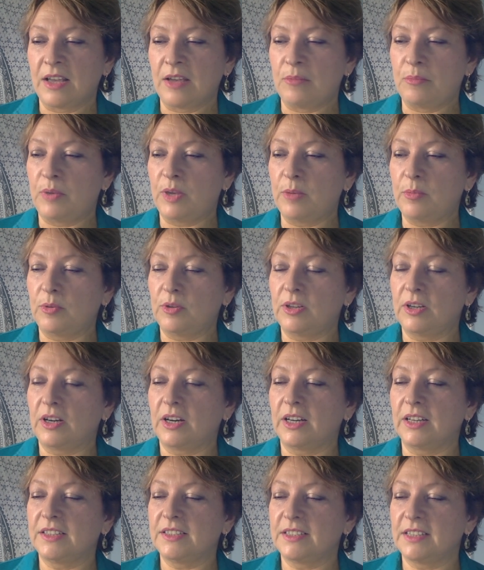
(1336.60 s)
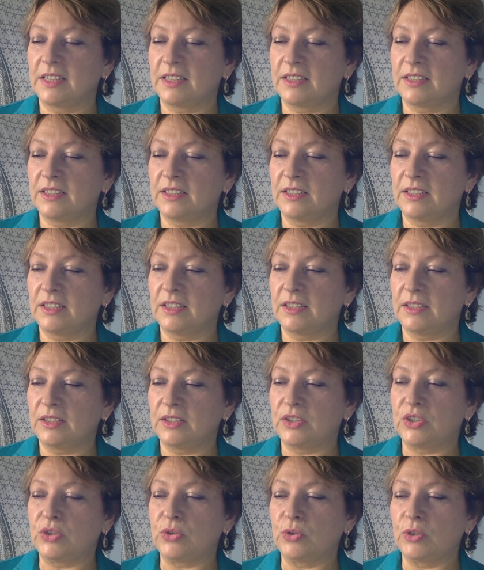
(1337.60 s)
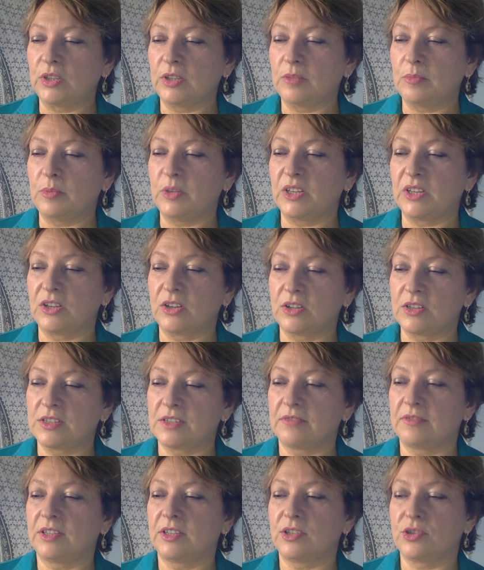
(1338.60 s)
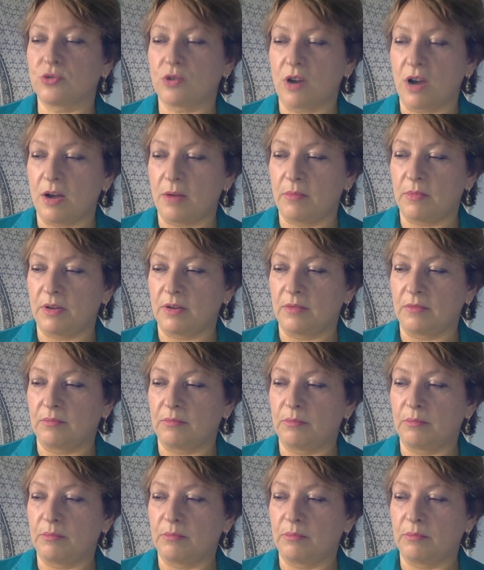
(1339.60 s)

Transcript: People are addicted to it because of the drama,